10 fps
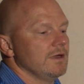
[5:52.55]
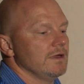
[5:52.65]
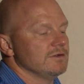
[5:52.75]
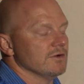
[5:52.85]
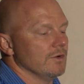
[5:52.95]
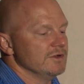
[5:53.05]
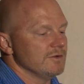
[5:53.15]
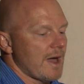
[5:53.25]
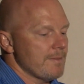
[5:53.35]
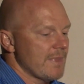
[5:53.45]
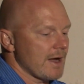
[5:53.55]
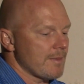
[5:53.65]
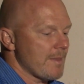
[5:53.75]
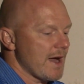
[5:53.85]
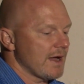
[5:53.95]
it's always in my back of
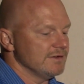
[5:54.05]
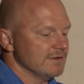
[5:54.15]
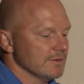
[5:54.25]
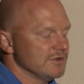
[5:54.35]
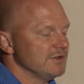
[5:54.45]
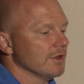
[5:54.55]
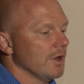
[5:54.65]
my mind since I'm still